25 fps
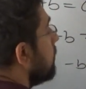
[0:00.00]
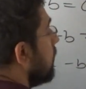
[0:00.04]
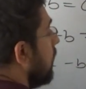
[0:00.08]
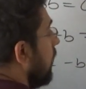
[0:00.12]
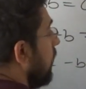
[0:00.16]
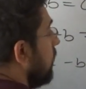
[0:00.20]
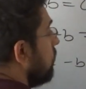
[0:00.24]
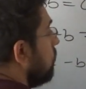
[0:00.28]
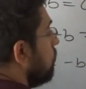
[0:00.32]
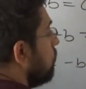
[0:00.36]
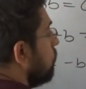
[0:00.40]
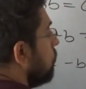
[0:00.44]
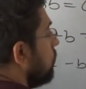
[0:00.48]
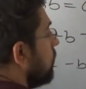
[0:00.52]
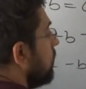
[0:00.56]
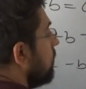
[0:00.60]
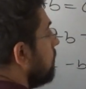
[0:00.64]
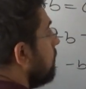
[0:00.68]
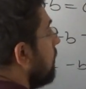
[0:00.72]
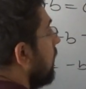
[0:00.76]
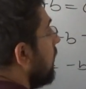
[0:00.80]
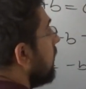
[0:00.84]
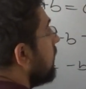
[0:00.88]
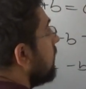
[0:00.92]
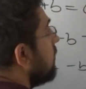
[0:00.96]
and you put
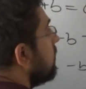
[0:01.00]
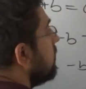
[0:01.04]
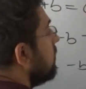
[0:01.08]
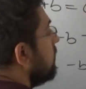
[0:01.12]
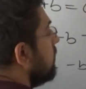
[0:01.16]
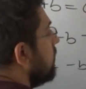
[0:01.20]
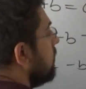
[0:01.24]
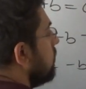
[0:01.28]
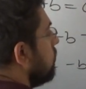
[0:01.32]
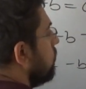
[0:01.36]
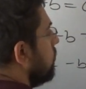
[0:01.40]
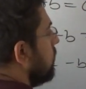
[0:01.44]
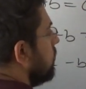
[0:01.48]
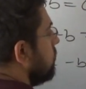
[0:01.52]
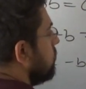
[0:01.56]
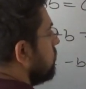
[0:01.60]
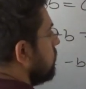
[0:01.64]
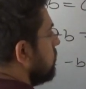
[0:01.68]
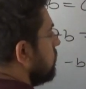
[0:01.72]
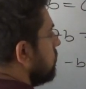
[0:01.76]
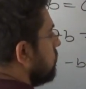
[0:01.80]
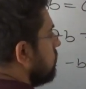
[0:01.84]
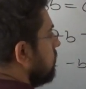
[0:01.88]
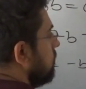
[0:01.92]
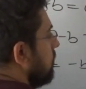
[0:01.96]
it back in the
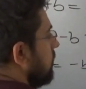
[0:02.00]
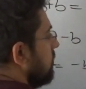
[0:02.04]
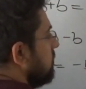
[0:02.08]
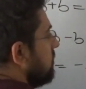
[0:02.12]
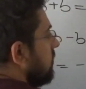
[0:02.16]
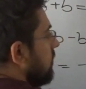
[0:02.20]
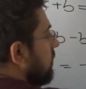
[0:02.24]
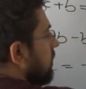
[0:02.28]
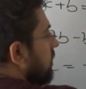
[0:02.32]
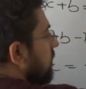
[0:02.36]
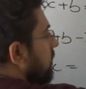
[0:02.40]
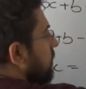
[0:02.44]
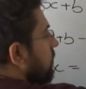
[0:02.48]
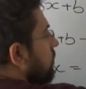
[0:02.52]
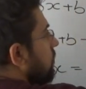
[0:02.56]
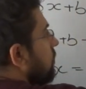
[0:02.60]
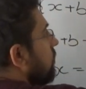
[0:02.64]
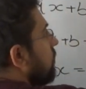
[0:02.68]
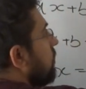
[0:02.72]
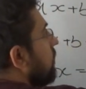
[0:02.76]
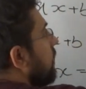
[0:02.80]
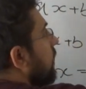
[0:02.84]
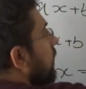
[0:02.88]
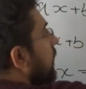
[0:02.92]
equation. So basically here,